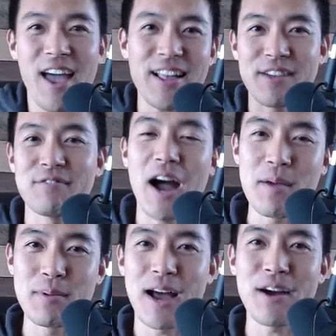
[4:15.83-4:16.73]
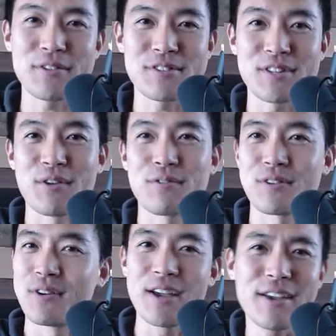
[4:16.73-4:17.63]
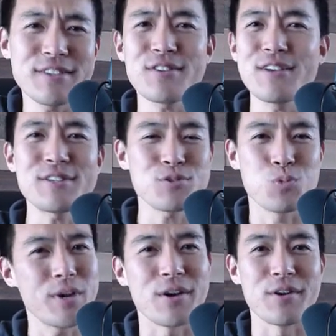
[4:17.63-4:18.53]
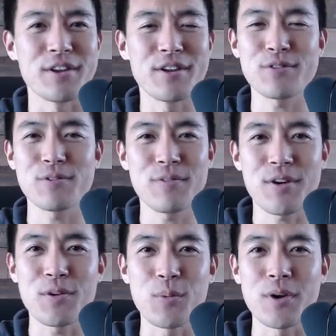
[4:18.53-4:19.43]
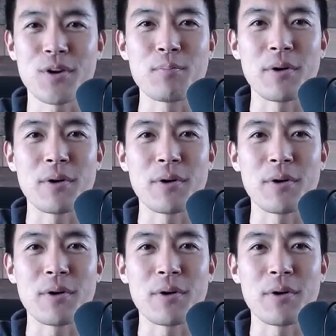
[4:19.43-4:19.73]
like vibing out and stuff. So it's just weird. It's just very weird.